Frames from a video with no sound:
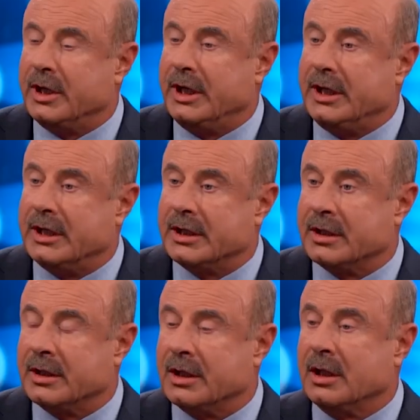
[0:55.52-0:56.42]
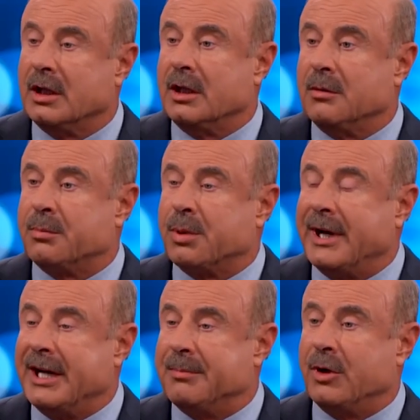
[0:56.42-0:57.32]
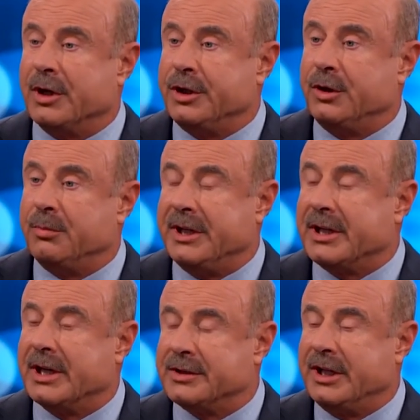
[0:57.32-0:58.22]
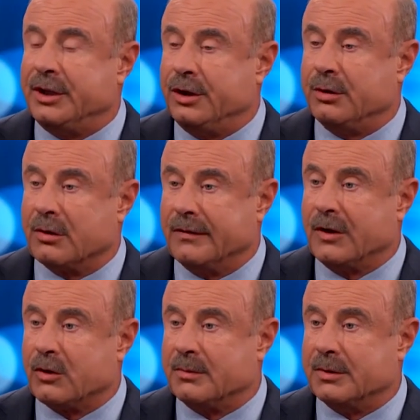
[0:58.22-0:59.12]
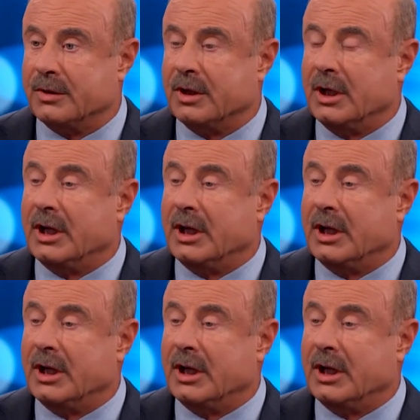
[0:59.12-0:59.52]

he didn't prey upon you because he knew you were vulnerable.